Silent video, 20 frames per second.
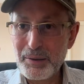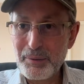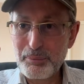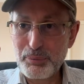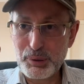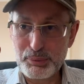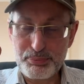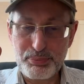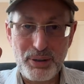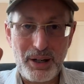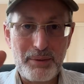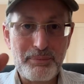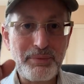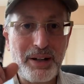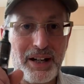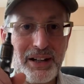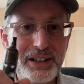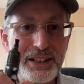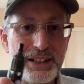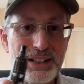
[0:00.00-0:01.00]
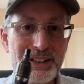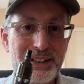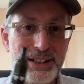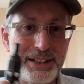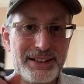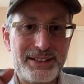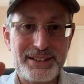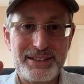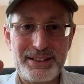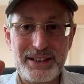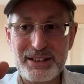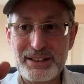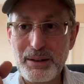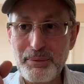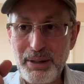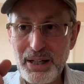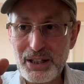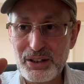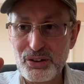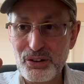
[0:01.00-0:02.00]
but primarily it's the
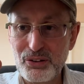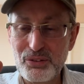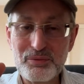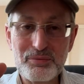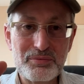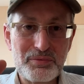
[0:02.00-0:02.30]
tobacco.